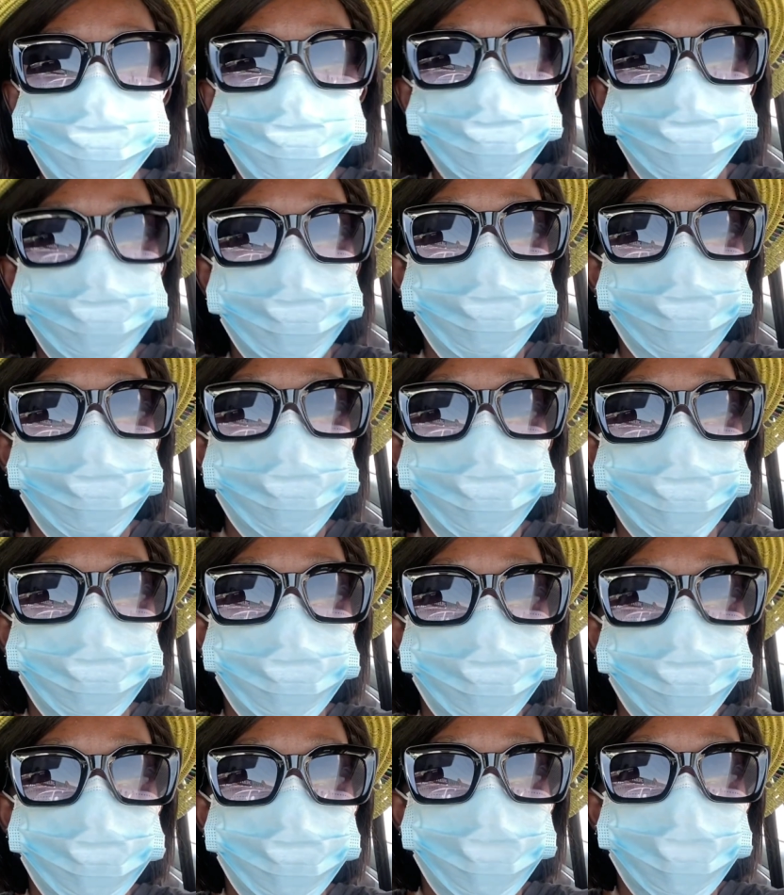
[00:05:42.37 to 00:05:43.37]
to
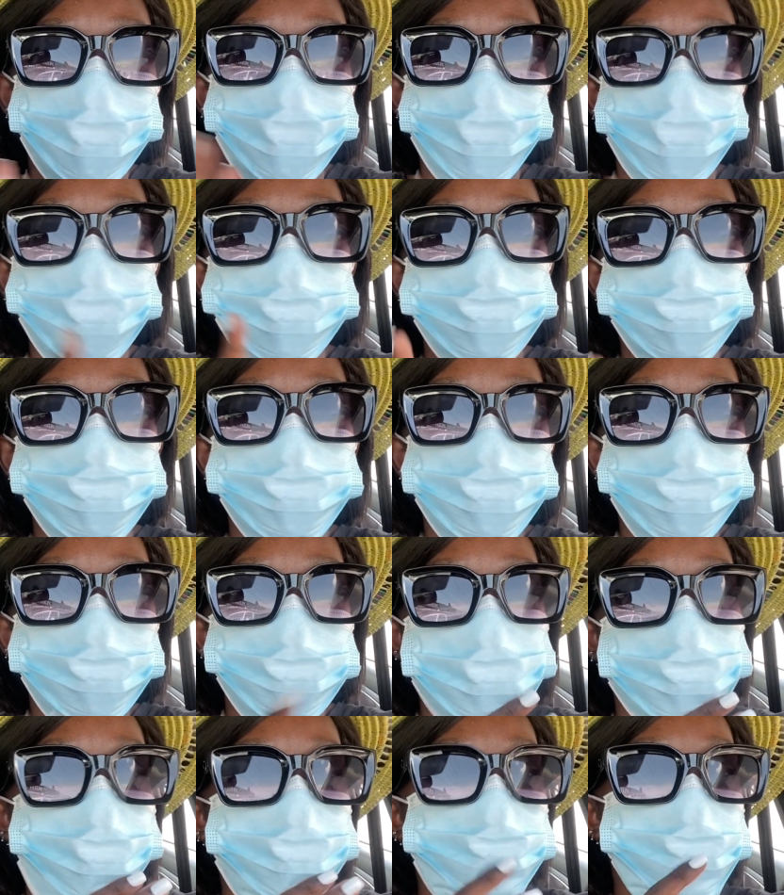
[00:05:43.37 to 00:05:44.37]
go to
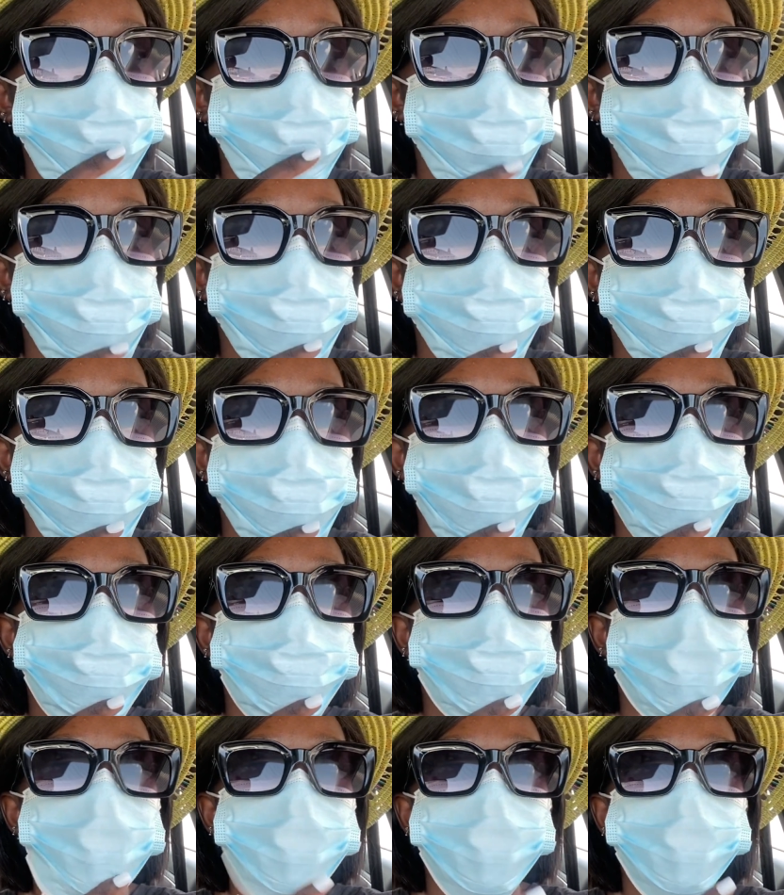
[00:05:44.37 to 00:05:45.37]
Dragon City.
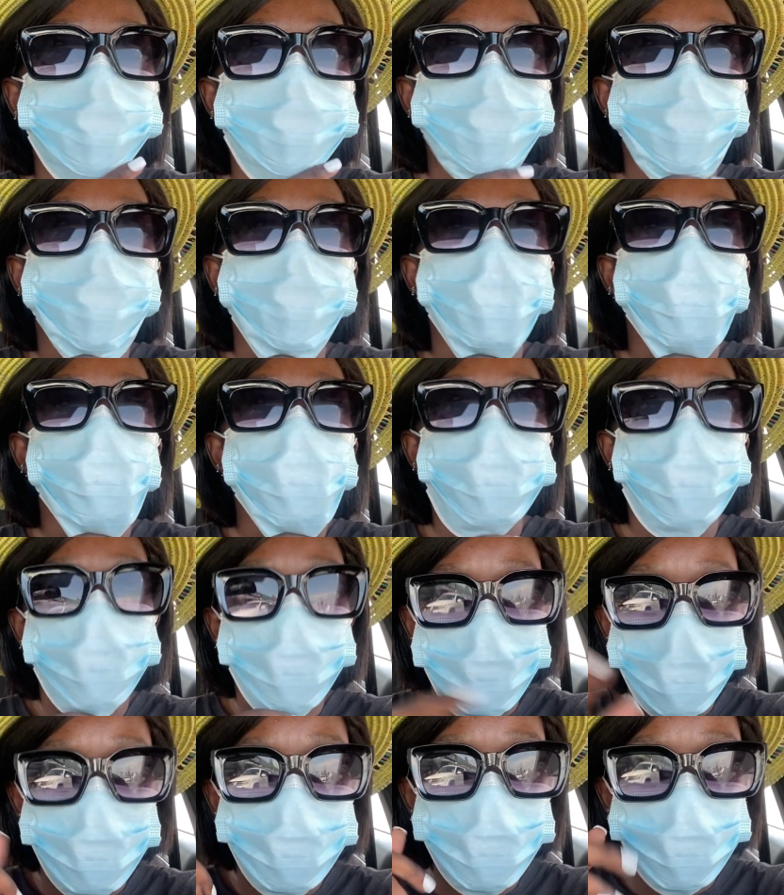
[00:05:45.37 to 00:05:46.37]
You
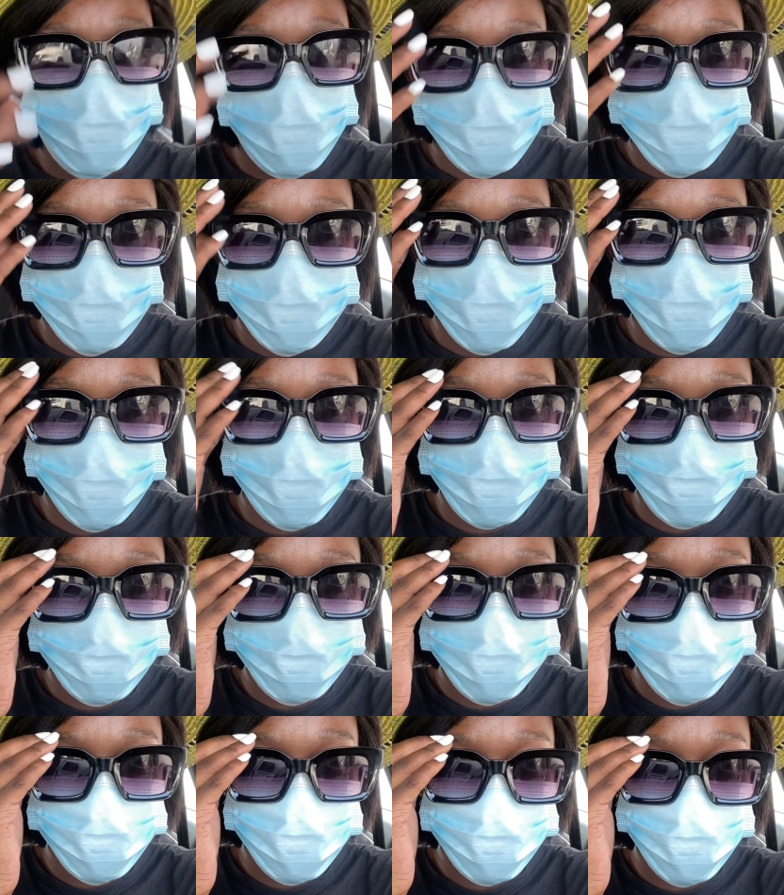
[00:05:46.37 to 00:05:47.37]
remember we're still on the
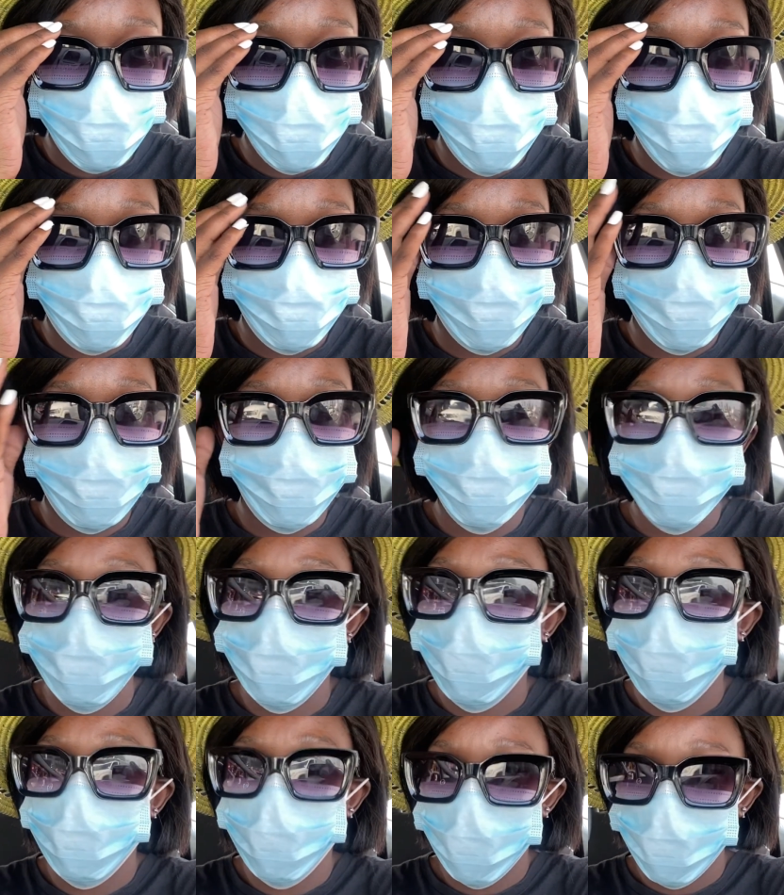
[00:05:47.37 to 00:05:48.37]
mission of
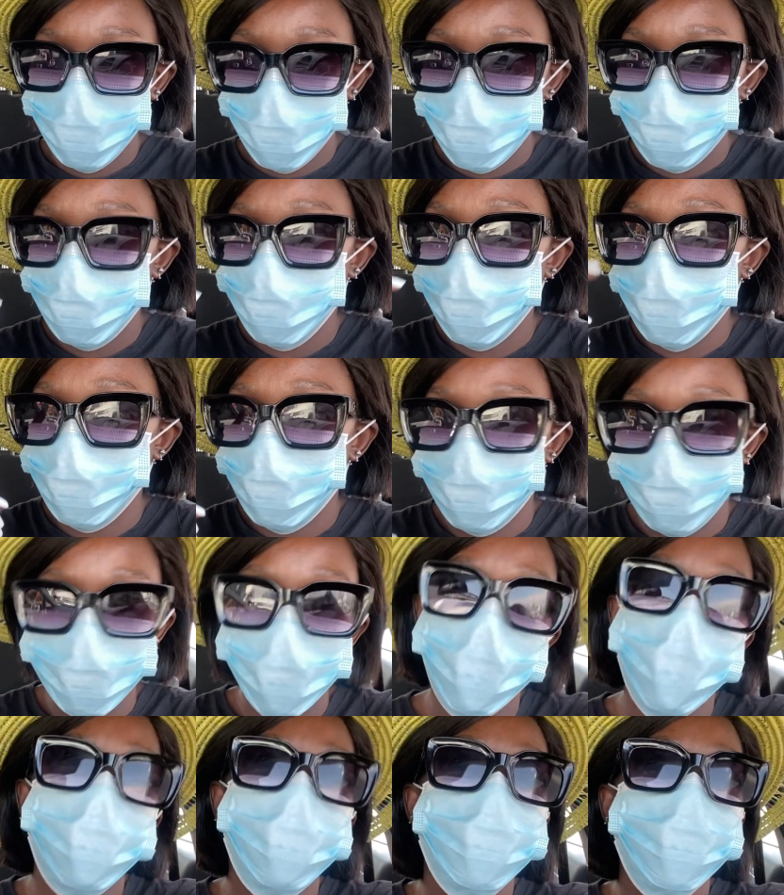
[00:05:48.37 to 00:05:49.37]
preparing for the
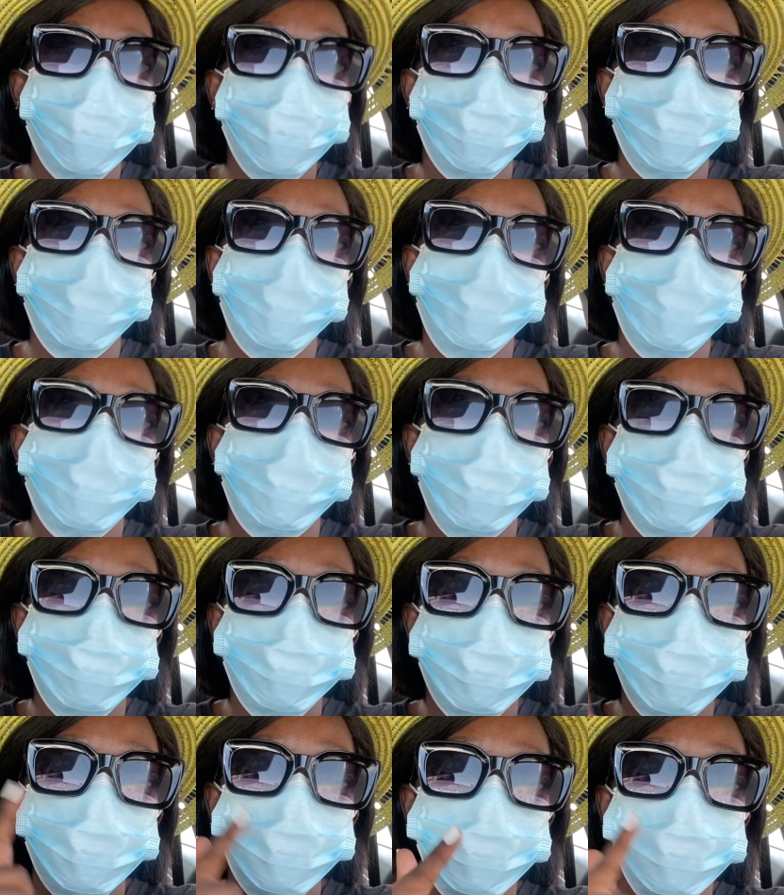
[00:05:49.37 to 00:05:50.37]
VAC
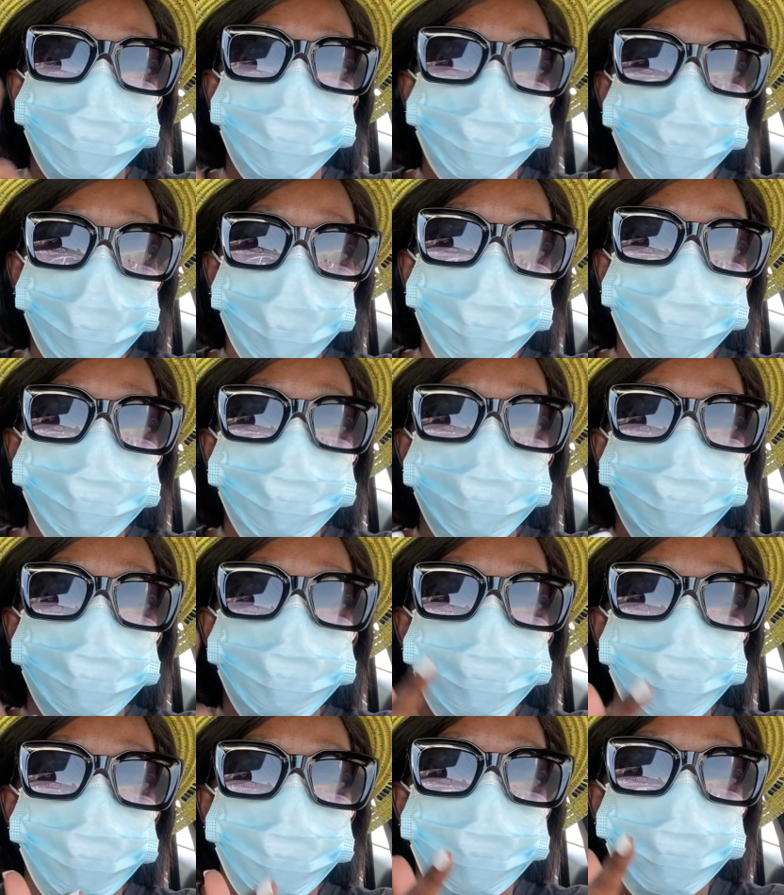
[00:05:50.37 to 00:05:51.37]
even though the back is
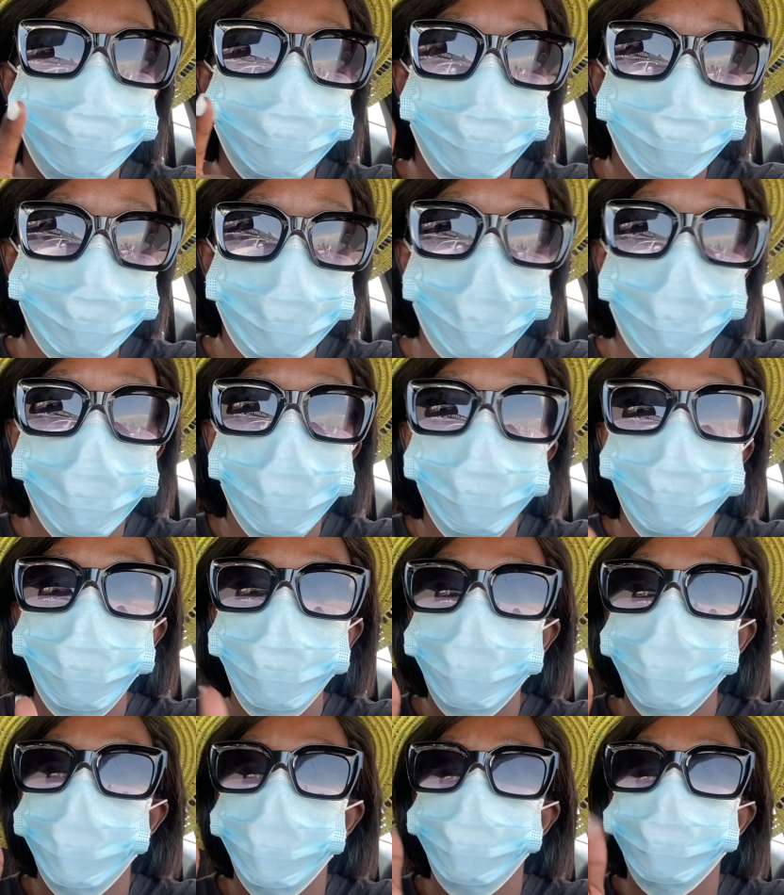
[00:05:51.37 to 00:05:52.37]
two weeks from now
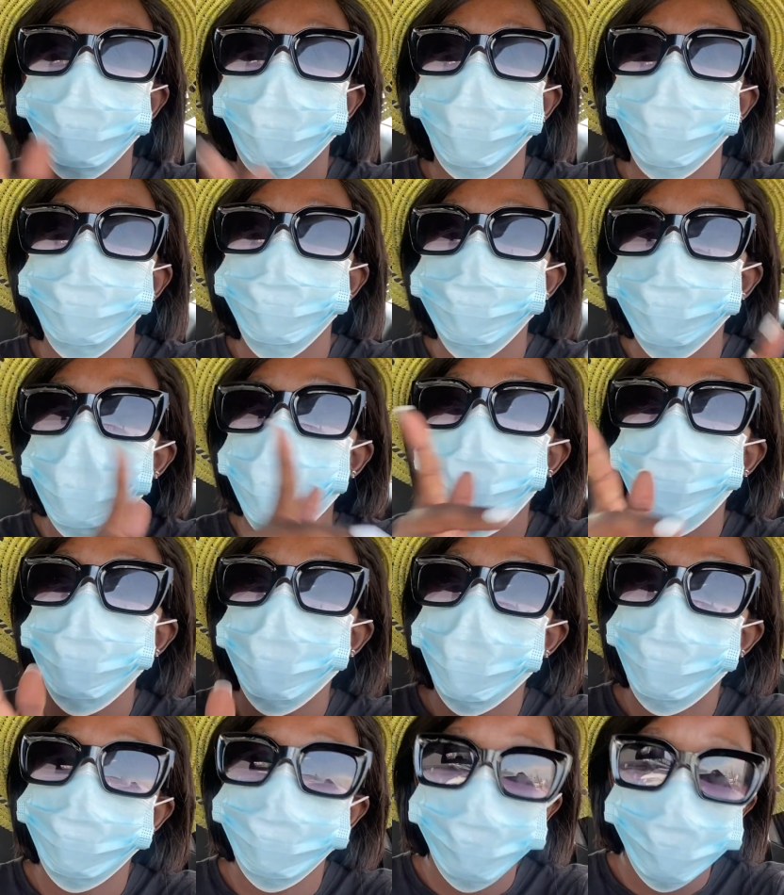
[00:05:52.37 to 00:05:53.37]
because I won't
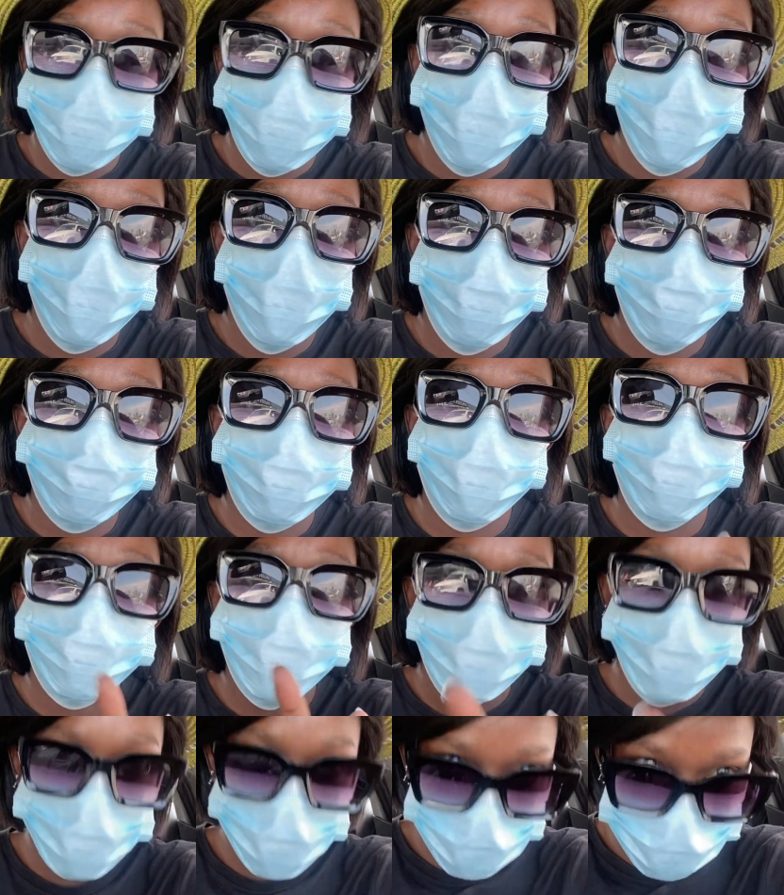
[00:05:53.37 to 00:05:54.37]
have time if
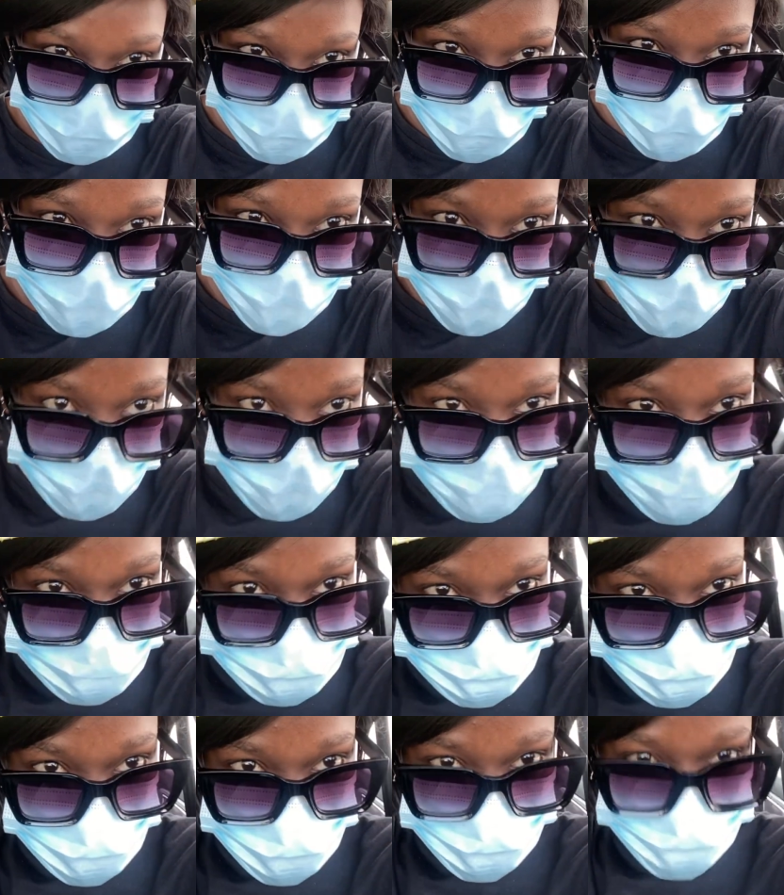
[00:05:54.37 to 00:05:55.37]
I wait.
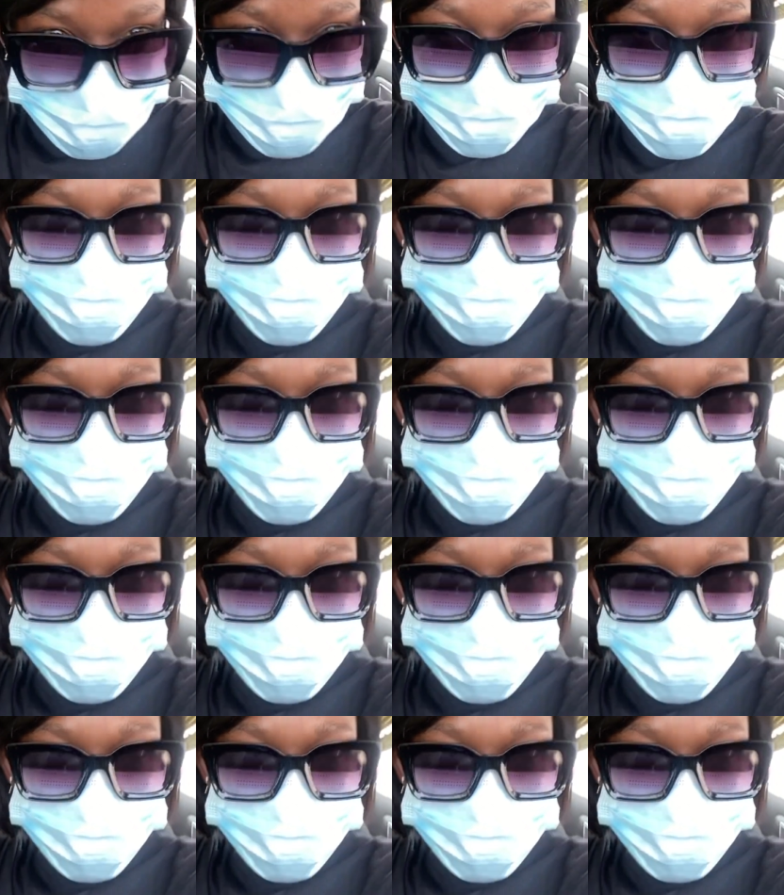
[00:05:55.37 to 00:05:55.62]
So